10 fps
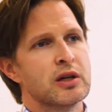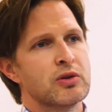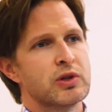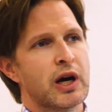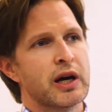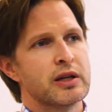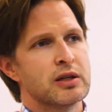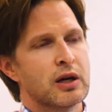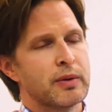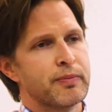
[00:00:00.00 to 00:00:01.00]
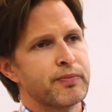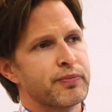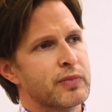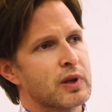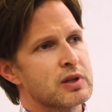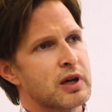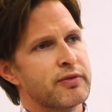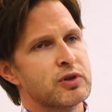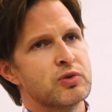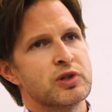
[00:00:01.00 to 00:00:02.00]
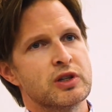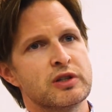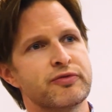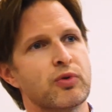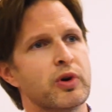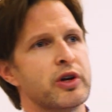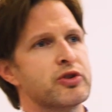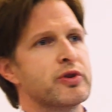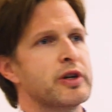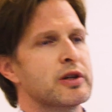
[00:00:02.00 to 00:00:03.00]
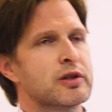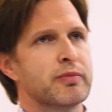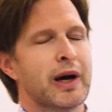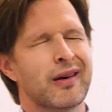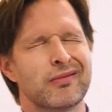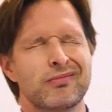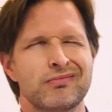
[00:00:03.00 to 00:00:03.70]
who died 264 Hijri, it's about